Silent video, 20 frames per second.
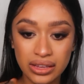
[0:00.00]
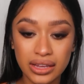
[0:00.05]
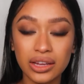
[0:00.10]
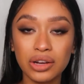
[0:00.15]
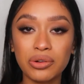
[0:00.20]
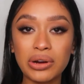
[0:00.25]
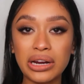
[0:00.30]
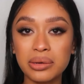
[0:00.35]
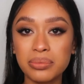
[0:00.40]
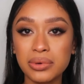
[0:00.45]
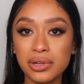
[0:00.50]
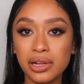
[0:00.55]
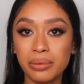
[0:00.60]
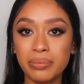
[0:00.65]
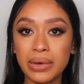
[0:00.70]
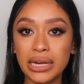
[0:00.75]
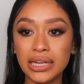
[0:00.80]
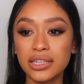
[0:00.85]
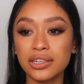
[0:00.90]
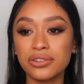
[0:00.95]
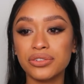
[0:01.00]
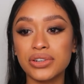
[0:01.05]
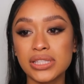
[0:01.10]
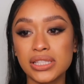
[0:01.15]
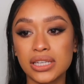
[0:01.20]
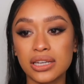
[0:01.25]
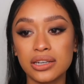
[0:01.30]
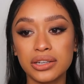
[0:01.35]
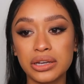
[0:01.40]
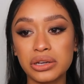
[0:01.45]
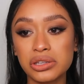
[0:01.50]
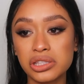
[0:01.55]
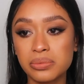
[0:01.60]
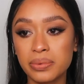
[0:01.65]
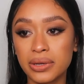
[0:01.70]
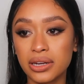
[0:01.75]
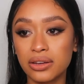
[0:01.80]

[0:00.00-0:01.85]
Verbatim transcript: incredible on many different skin tones,